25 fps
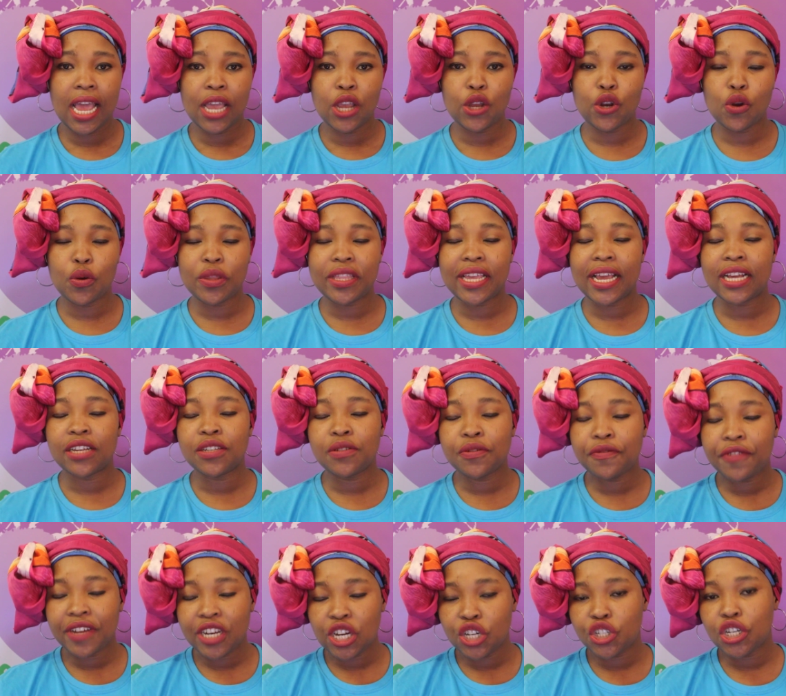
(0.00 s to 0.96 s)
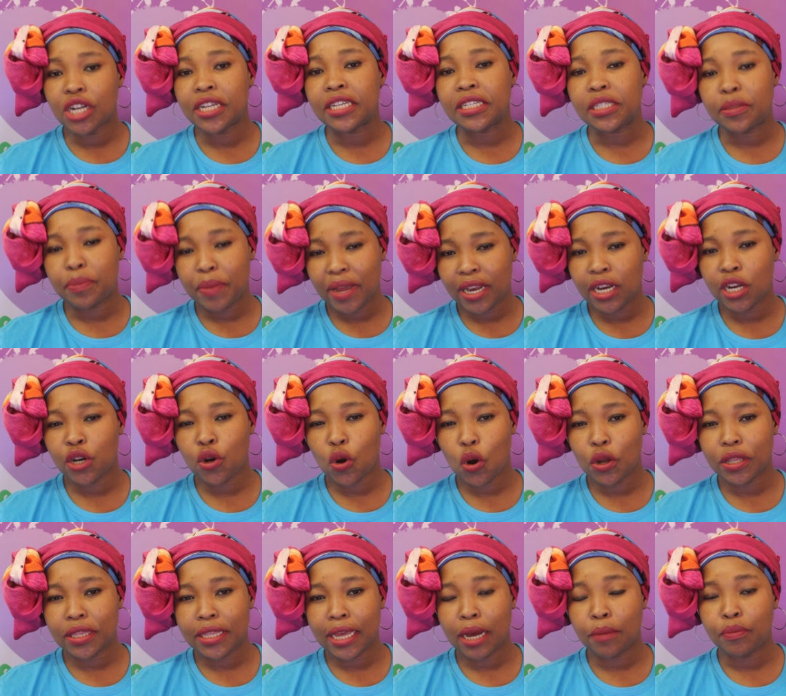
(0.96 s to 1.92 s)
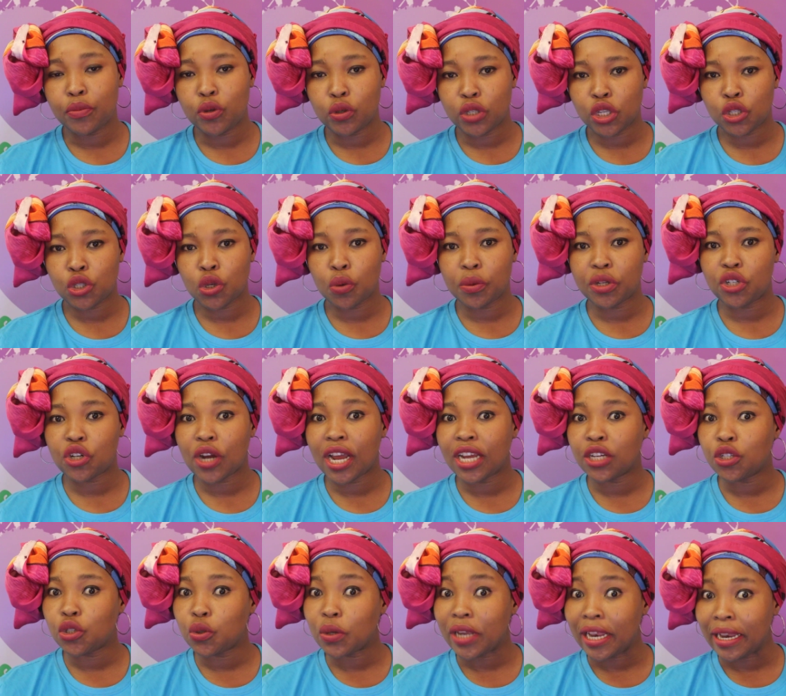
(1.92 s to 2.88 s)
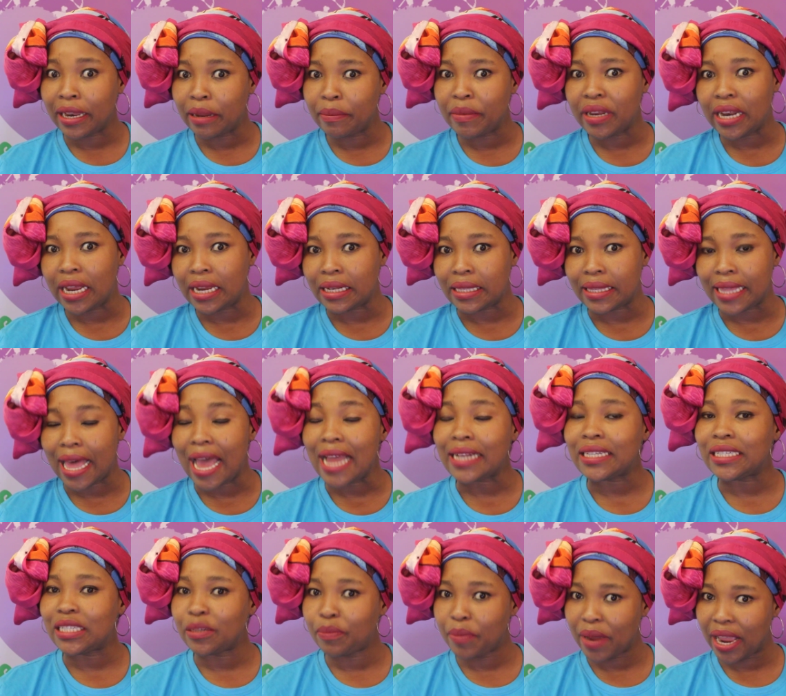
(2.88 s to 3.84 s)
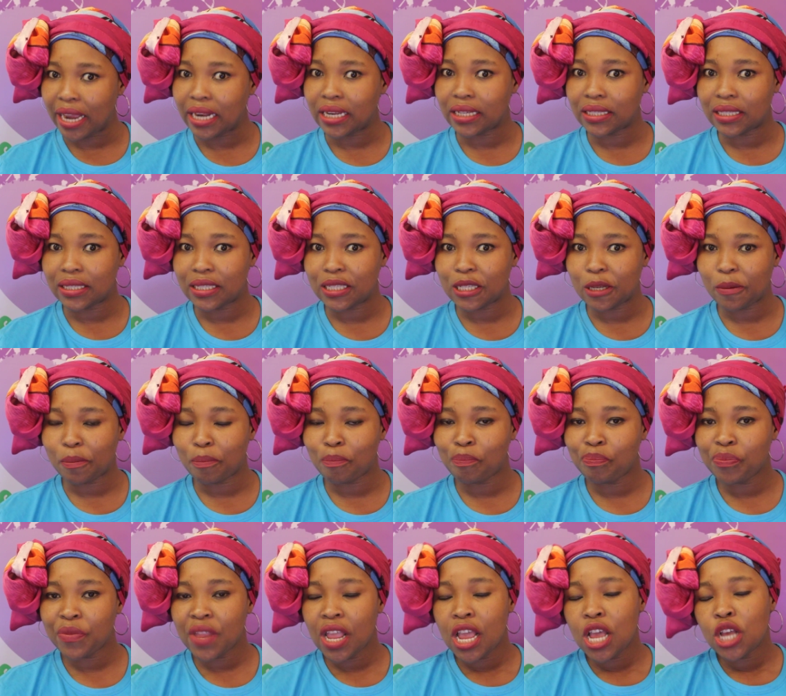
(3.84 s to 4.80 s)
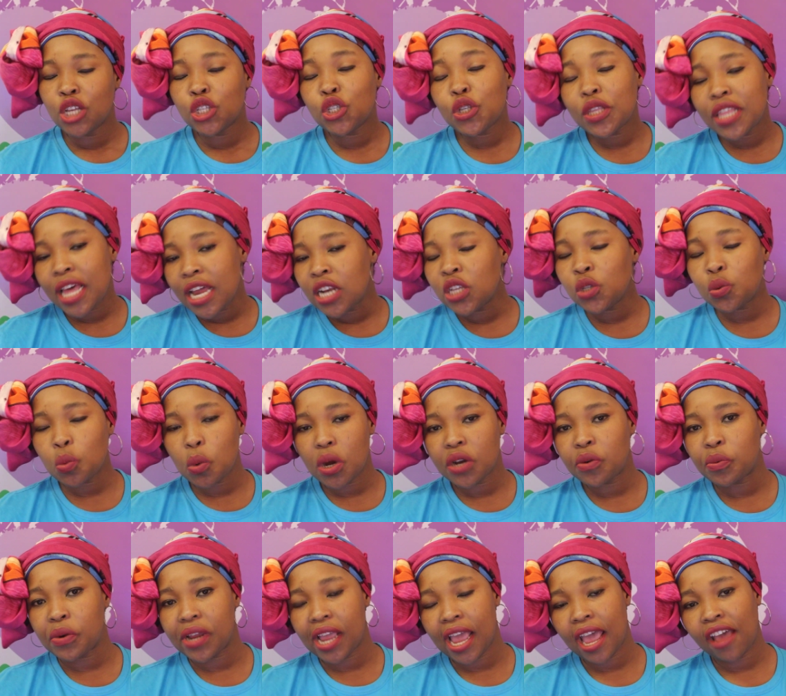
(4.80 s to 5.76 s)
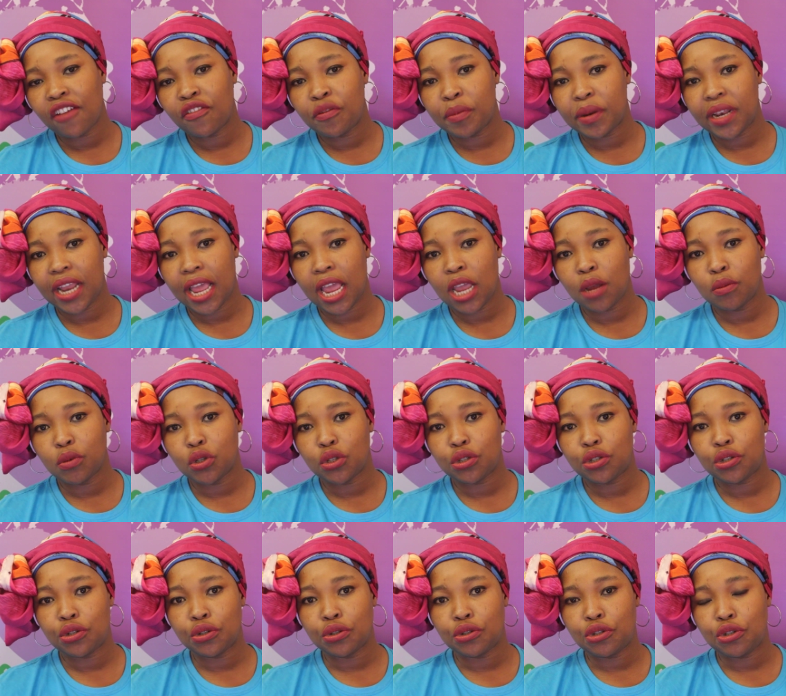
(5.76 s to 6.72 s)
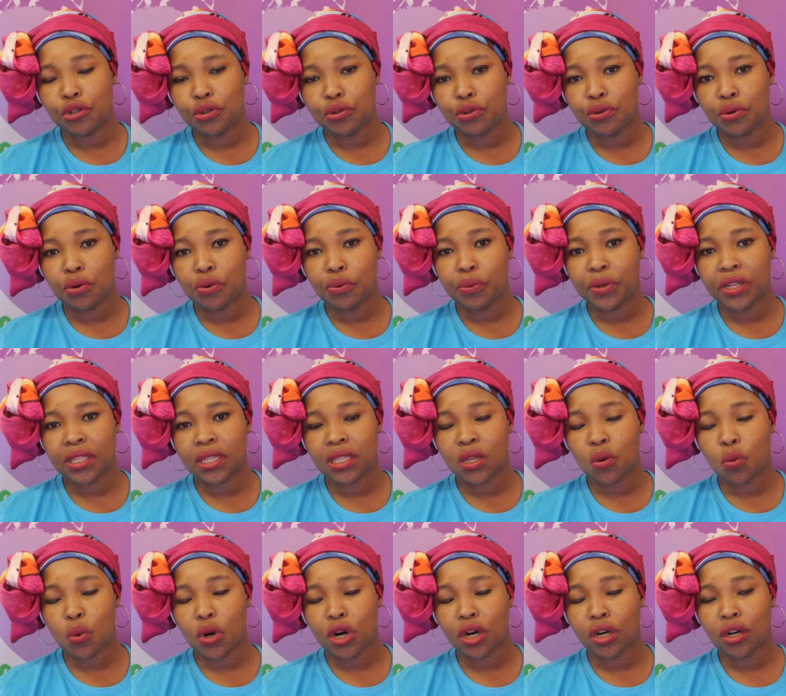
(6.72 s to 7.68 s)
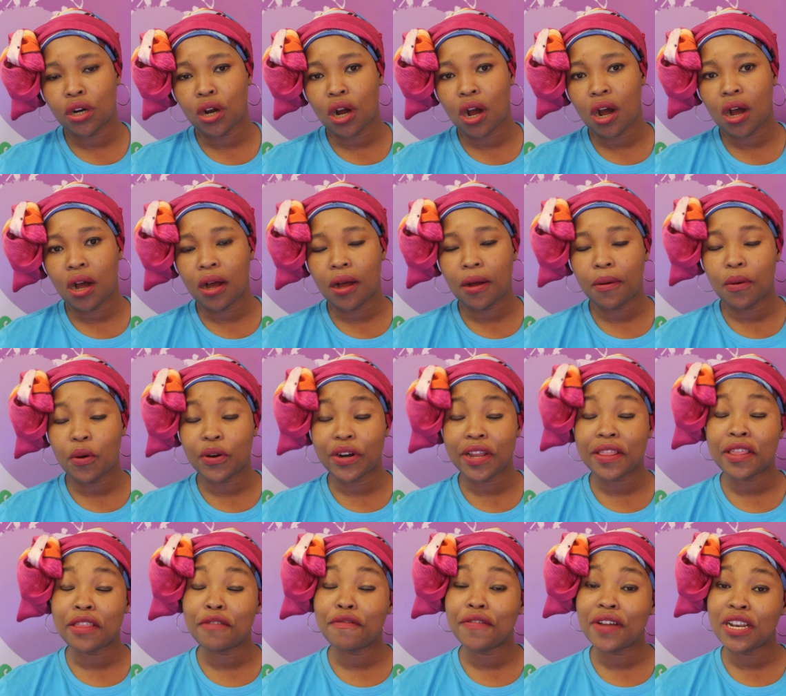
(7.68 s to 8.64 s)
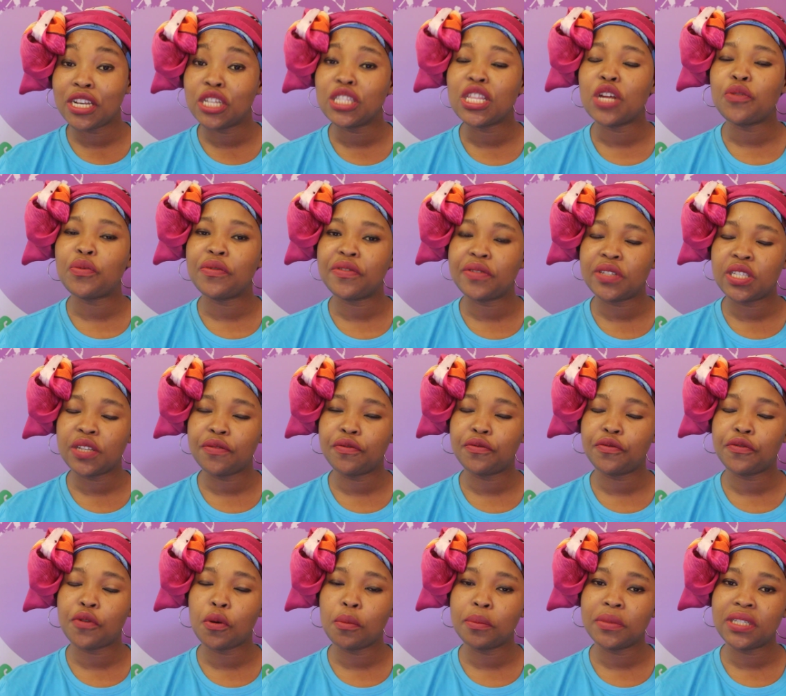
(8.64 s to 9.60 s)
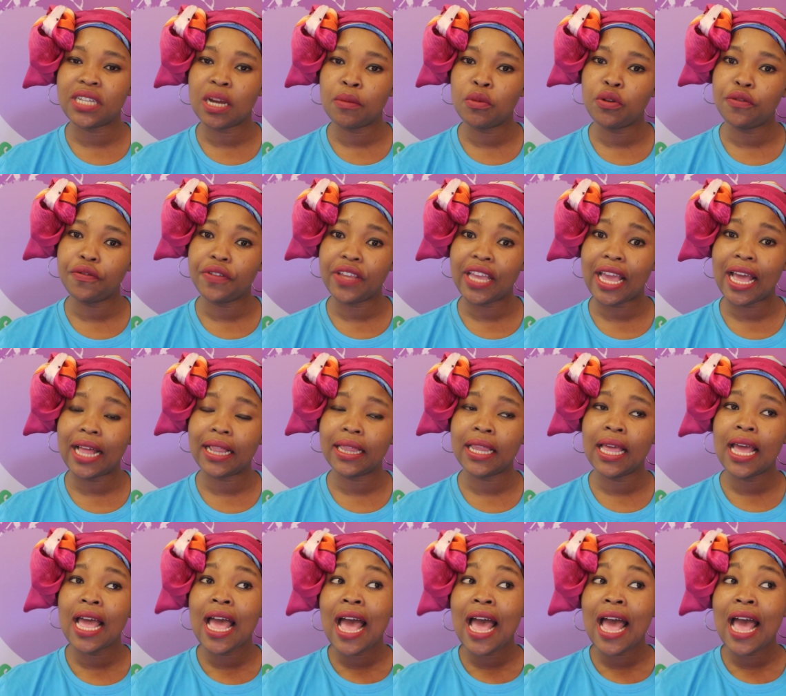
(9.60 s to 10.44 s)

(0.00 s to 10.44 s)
you know they are financially dependent on the abuser so we're trying to eliminate that dependency so that is what we have been able to do with the work, uh, or rather the funding that we received from WVL.